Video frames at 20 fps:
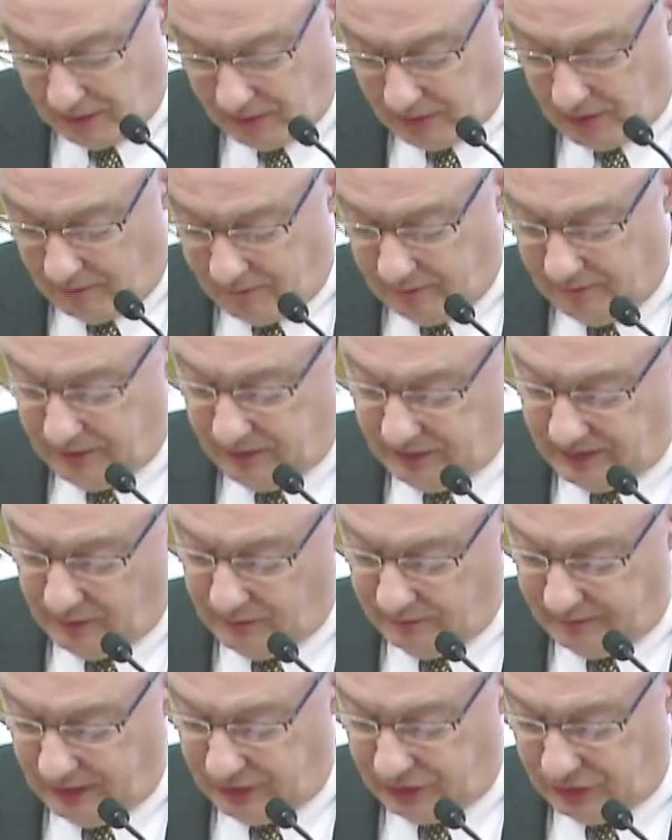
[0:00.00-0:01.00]
government
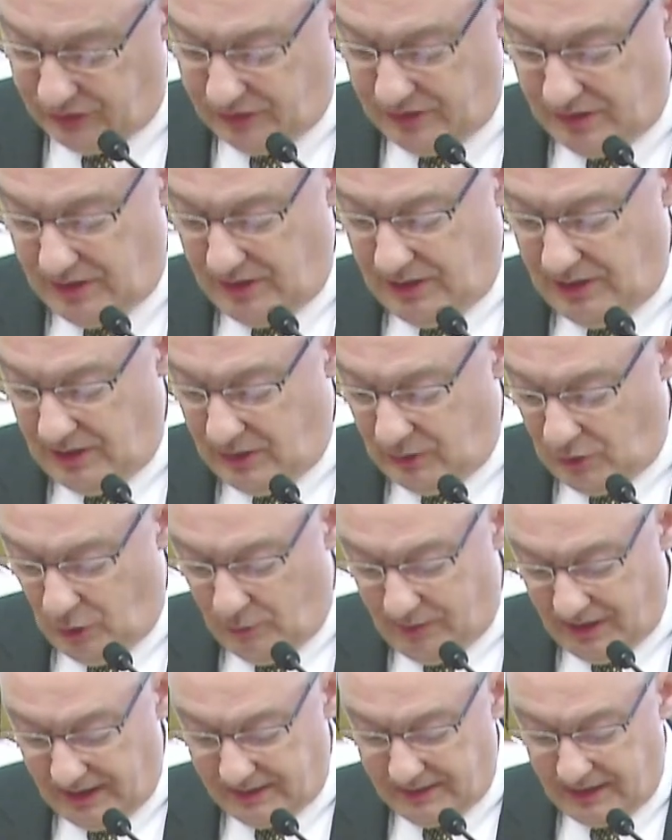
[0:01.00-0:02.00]
innovation,
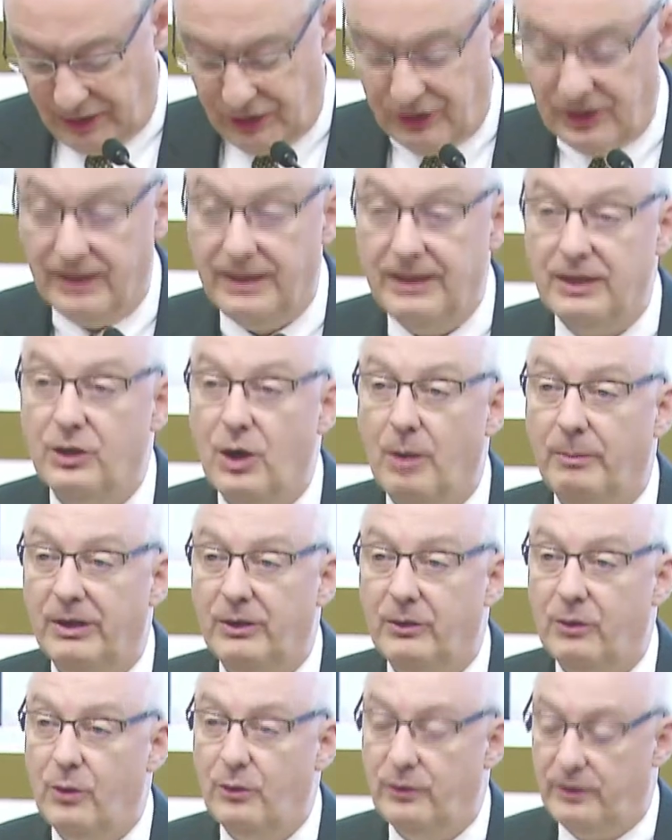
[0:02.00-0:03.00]
globalization and economic
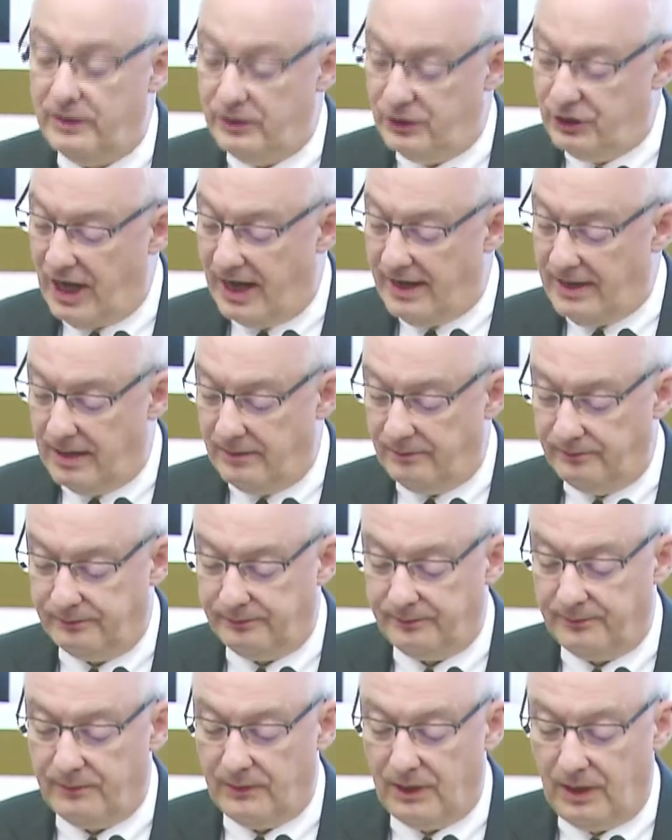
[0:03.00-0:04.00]
growth in China.
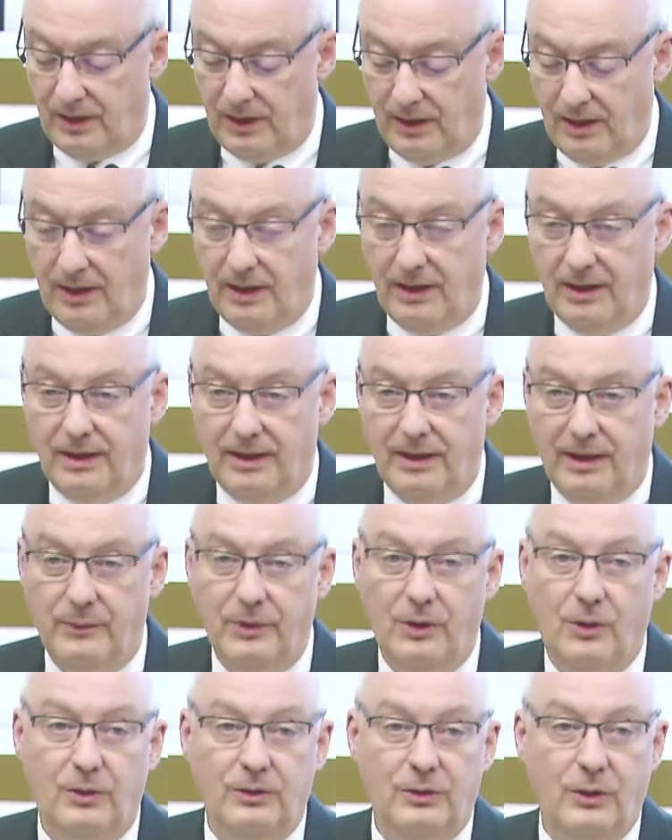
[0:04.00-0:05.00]
And we
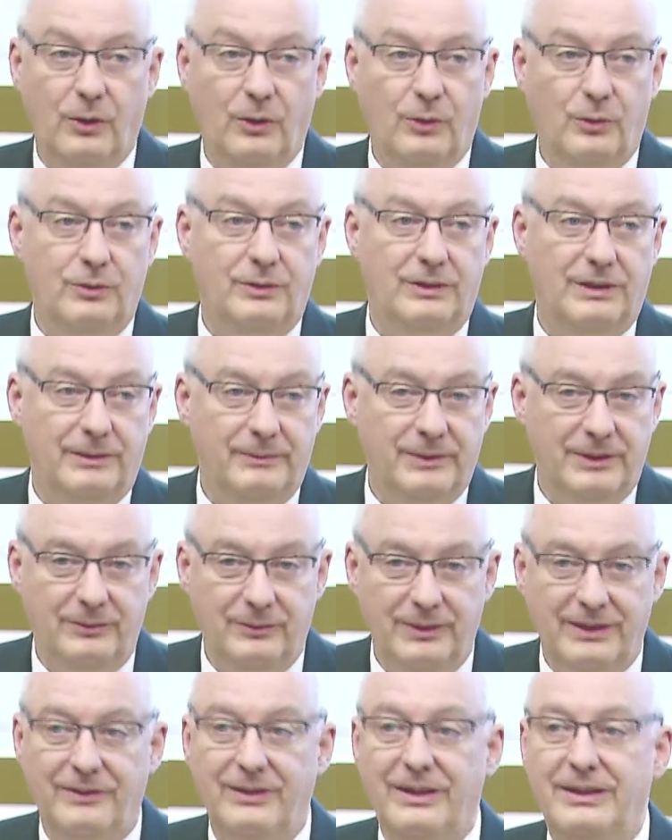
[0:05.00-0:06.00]
all know, I mean, we
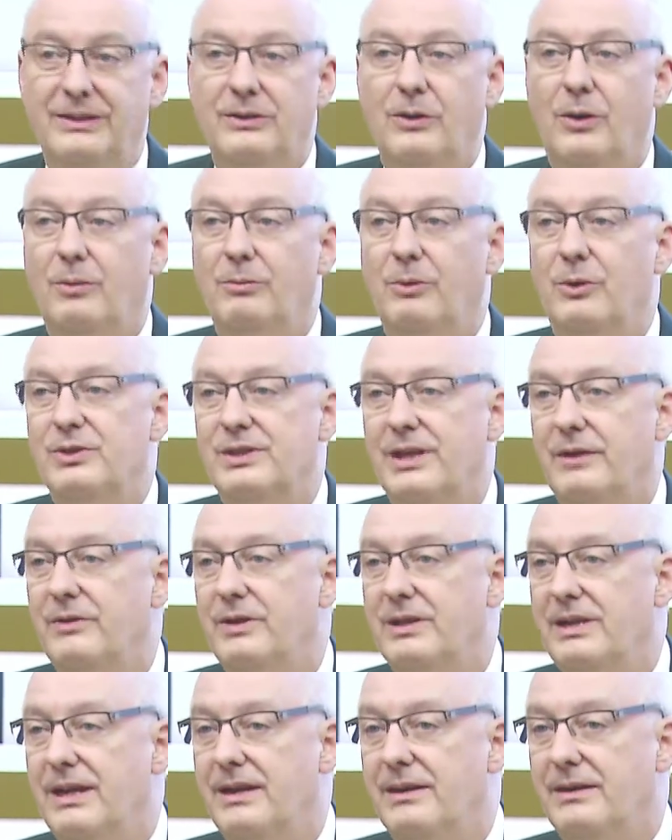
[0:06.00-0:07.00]
read it almost every
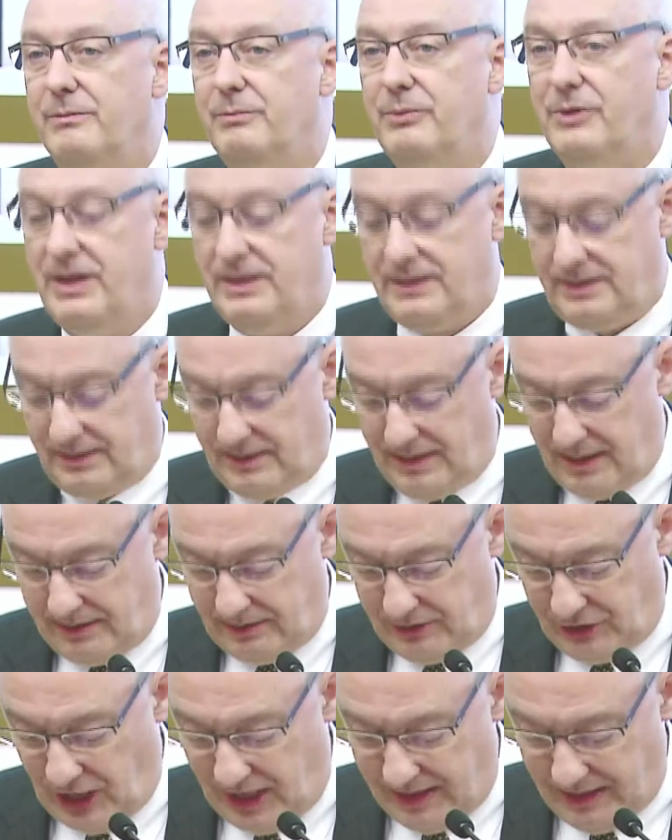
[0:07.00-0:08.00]
day in the press, that
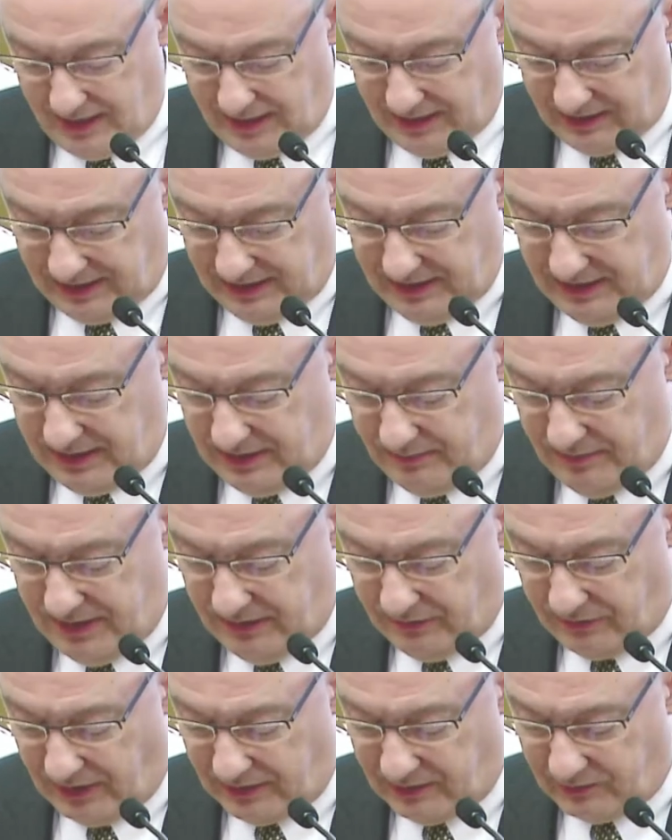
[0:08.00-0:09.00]
China has indeed been
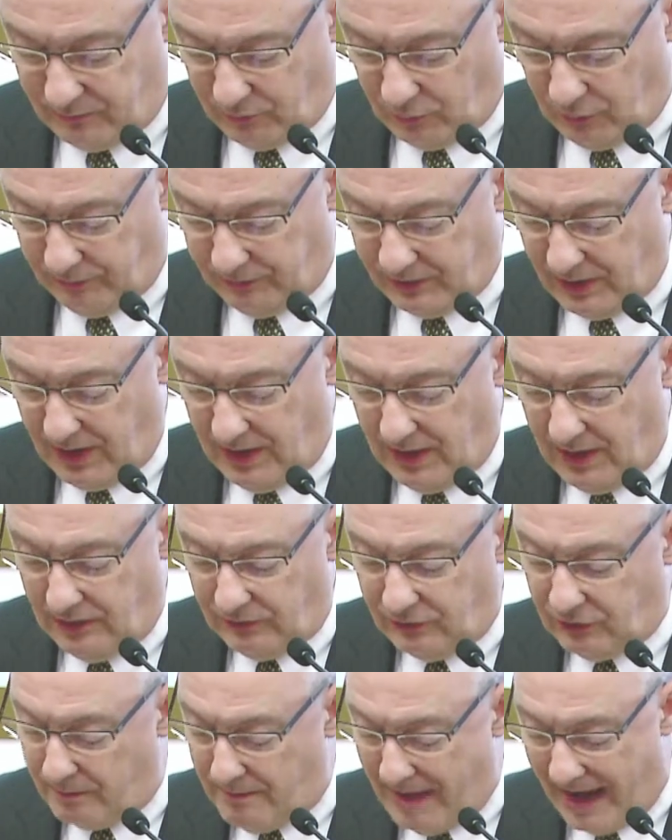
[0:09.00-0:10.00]
transformed
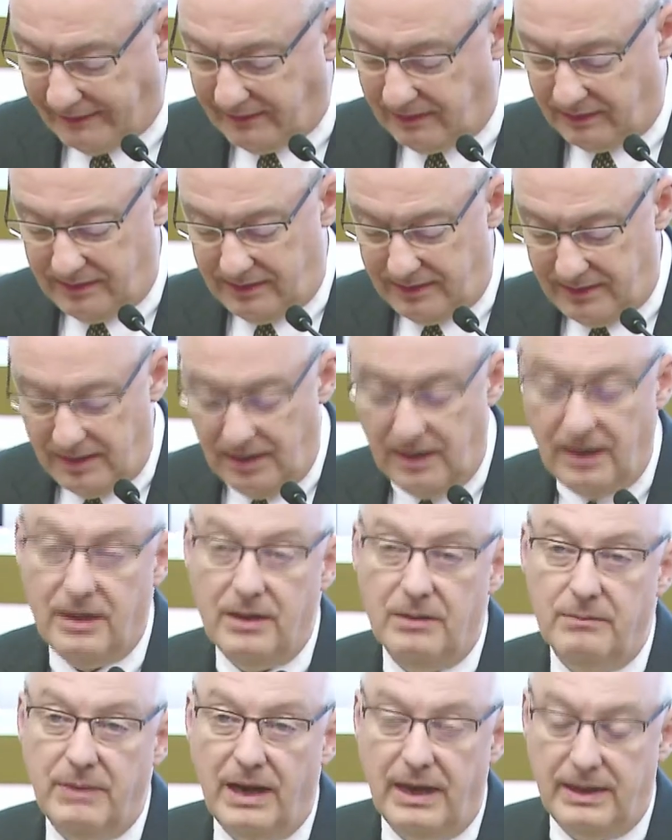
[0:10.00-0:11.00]
dramatically
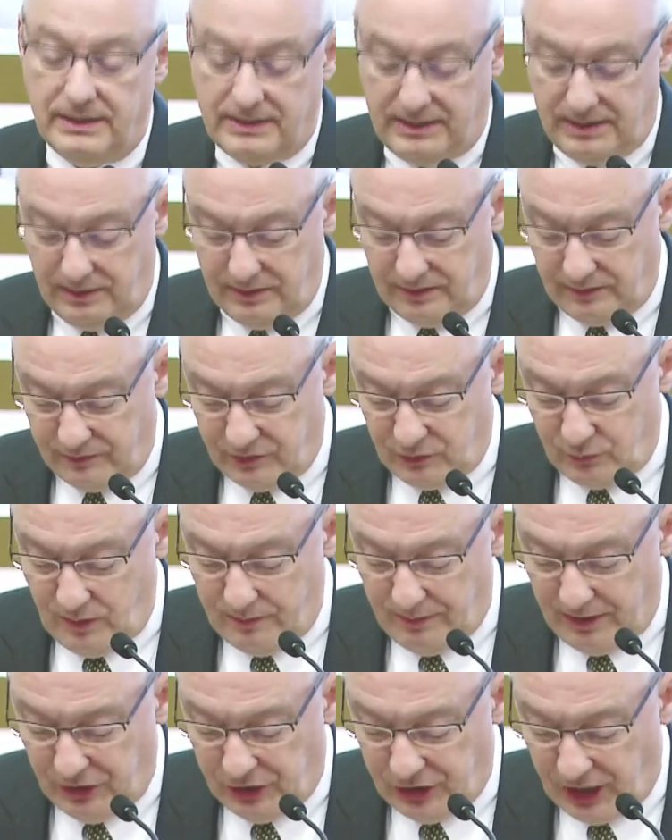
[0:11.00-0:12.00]
by a series of
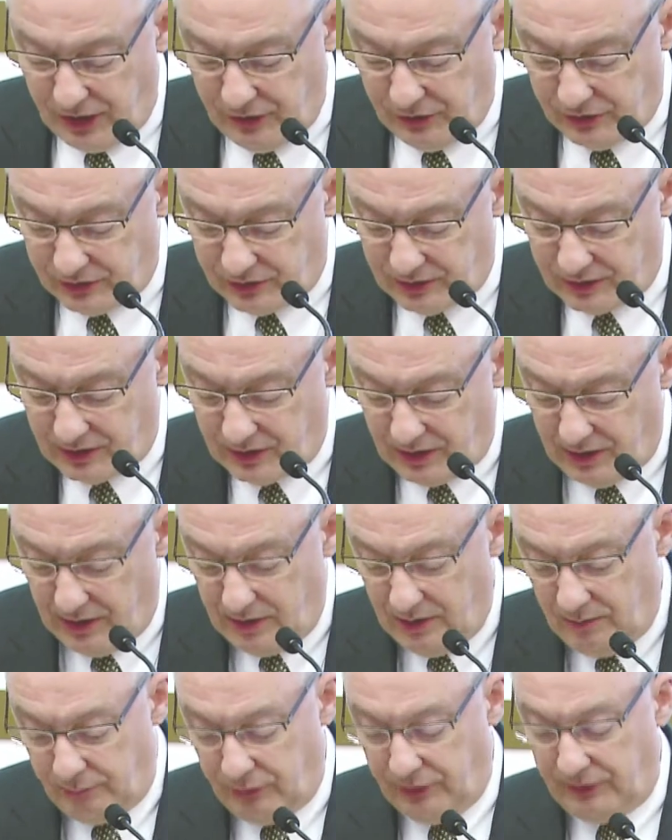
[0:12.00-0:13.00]
sweeping changes,
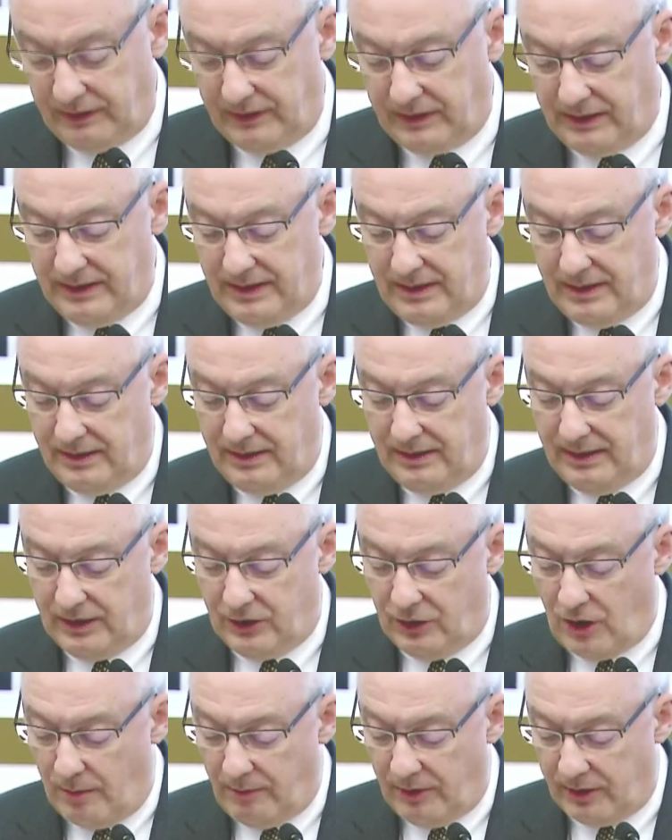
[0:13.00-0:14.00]
politically,
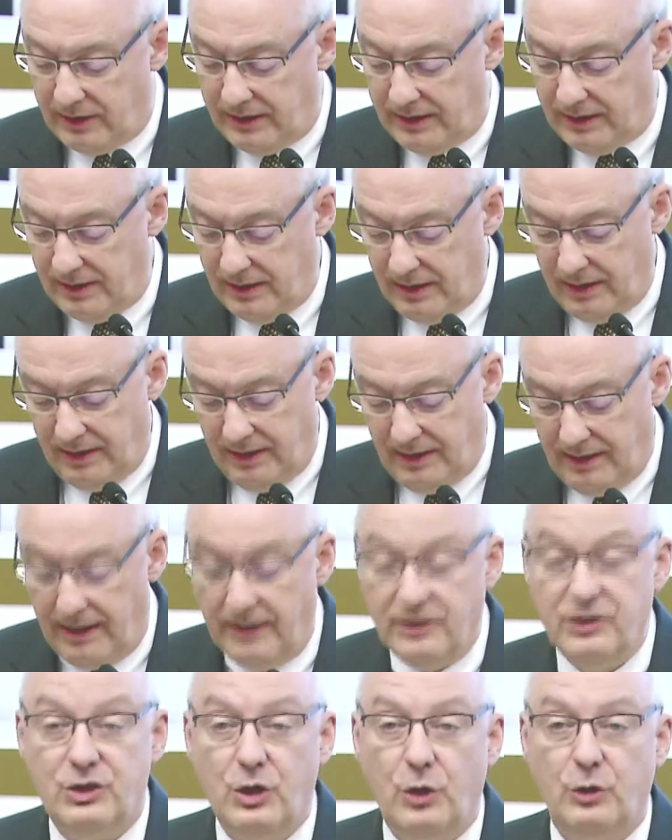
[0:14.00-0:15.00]
economically, and
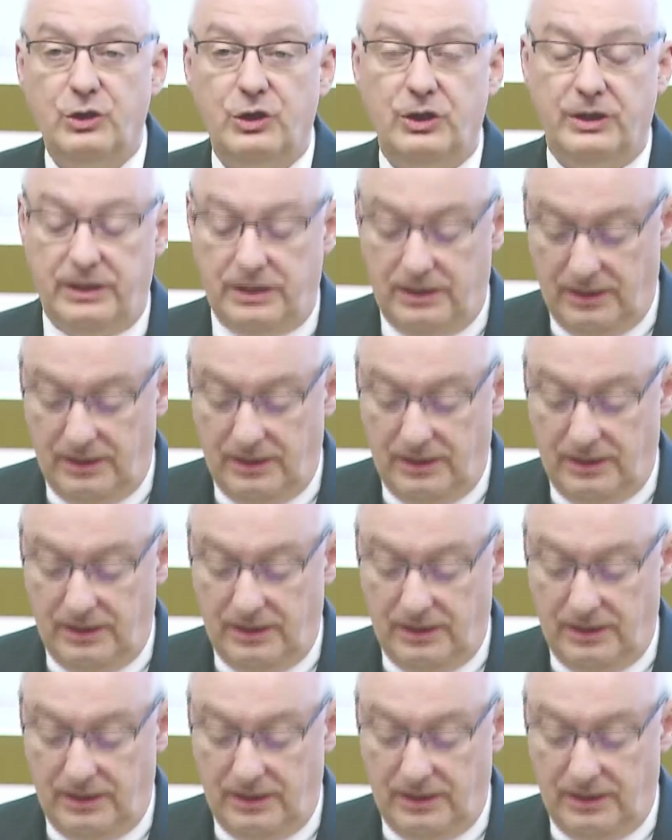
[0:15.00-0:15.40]
socially,